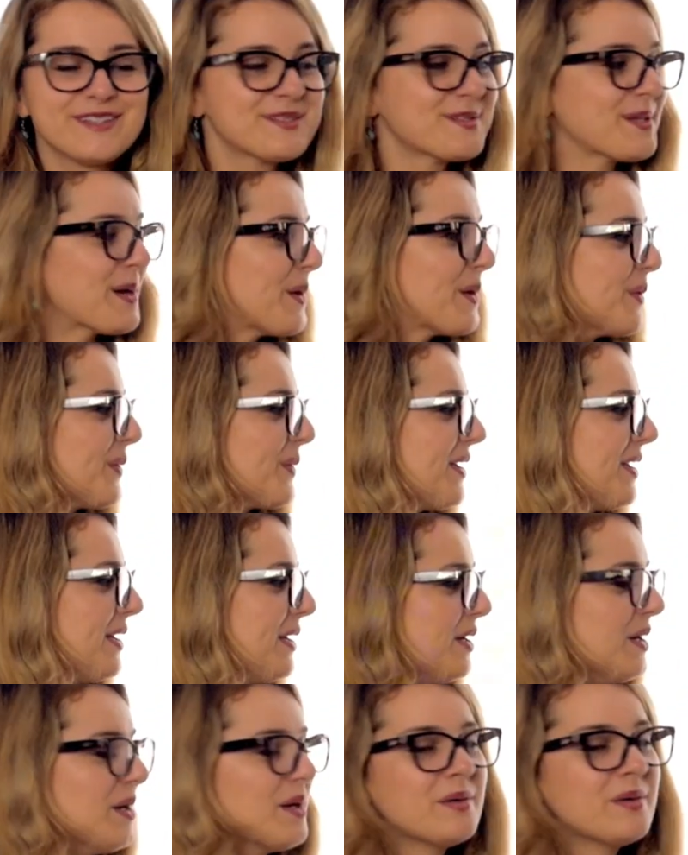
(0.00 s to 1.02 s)
So,
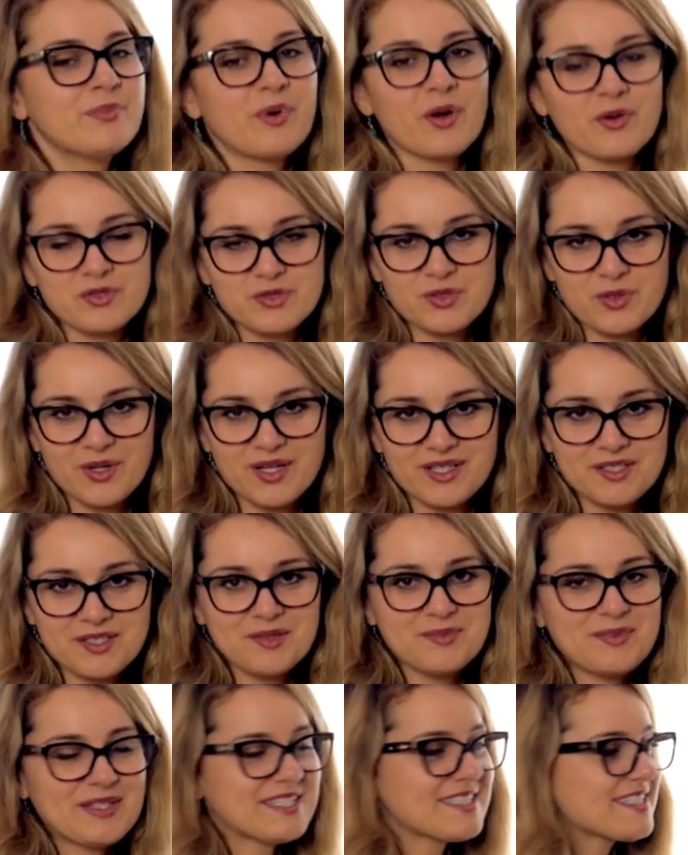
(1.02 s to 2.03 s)

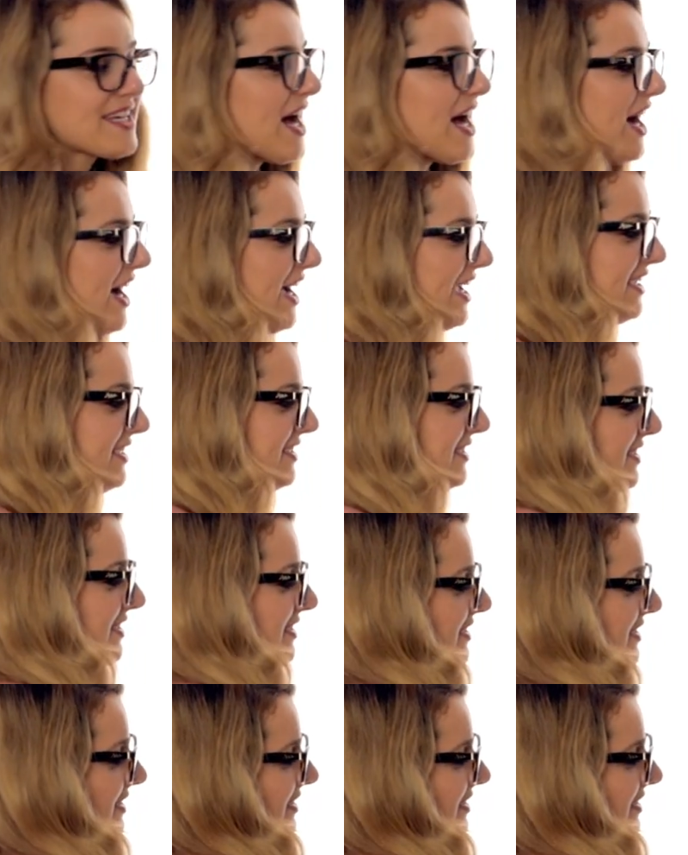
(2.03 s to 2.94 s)
bonjour means hi.